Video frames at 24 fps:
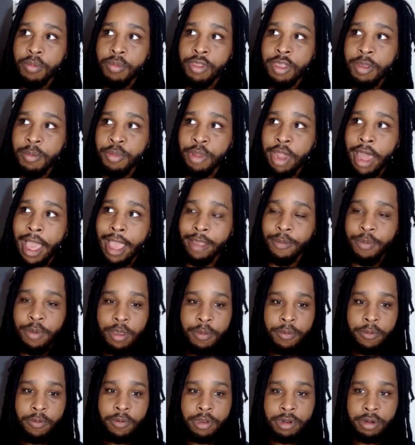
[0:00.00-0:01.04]
that black
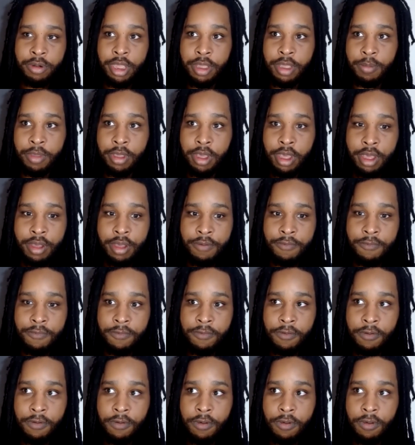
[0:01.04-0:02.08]
people dreamed of,
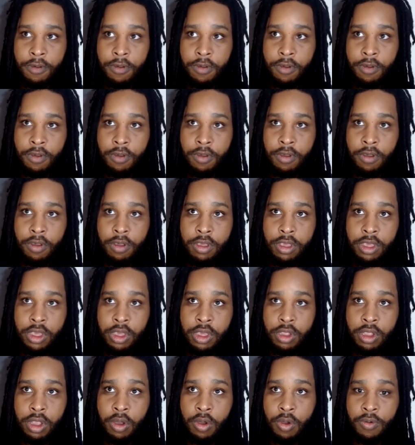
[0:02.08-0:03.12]
you
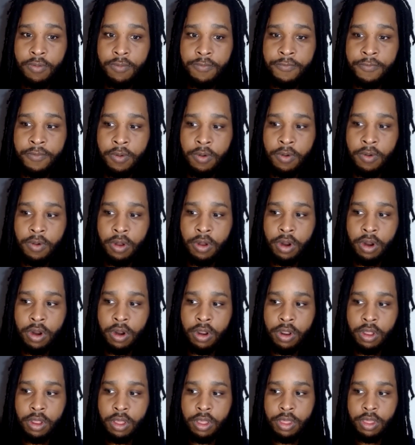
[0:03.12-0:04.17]
know, for
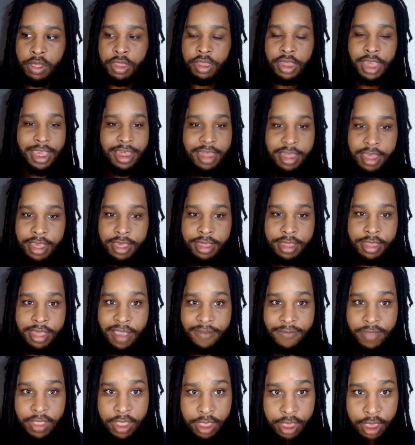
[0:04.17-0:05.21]
60,
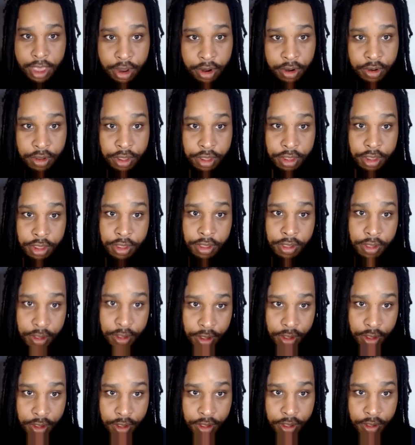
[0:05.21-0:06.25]
70 years.
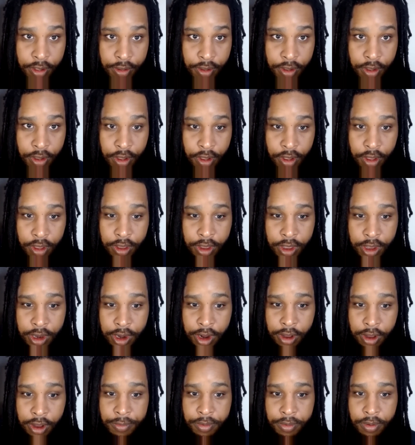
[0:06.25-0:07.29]
You
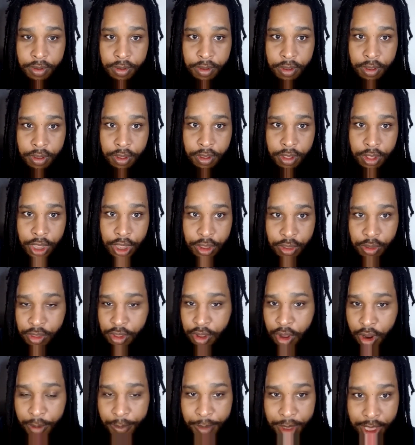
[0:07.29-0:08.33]
know, this was
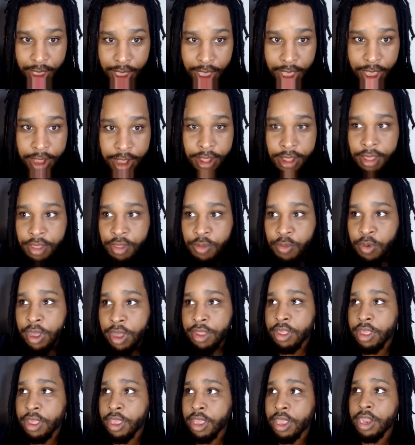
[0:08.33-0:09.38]
going to be it. This
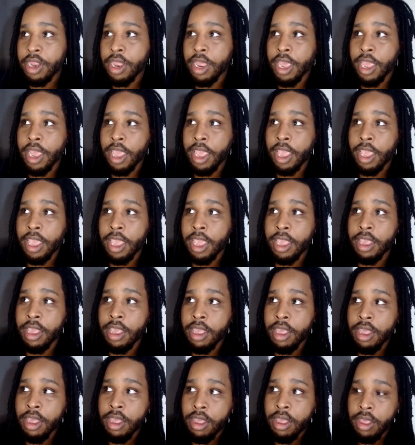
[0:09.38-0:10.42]
wasn't a
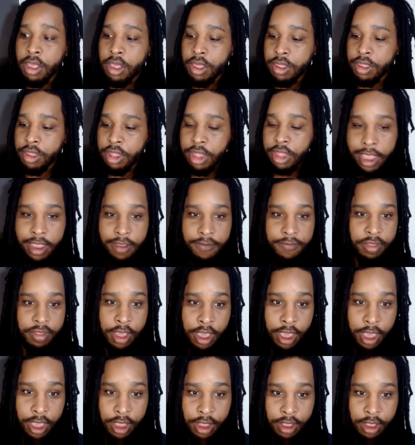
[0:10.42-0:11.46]
slave
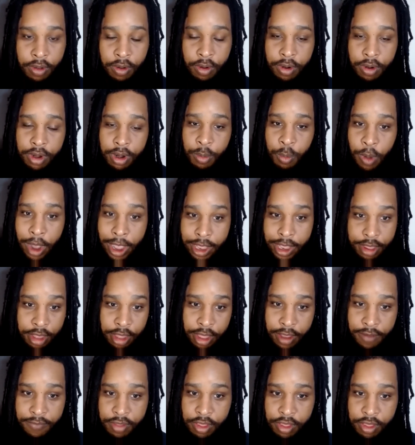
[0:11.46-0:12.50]
state or a white
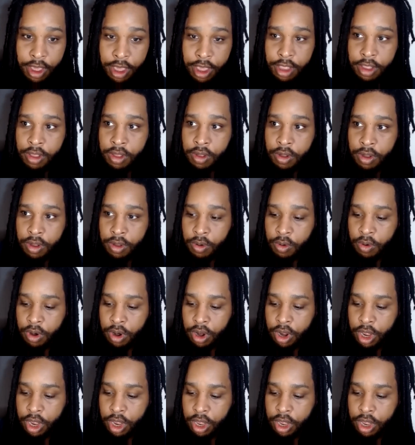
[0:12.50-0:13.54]
slave state or, or
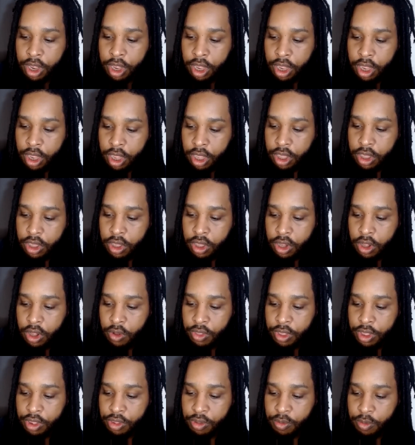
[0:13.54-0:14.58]
a, you
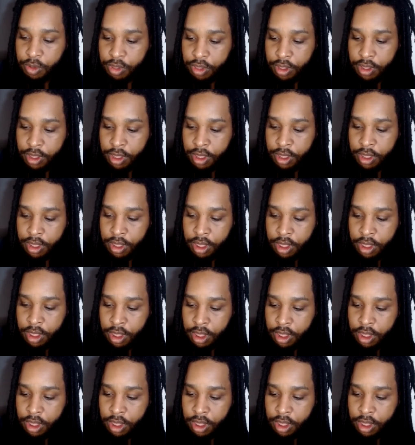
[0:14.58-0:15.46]
know, this was a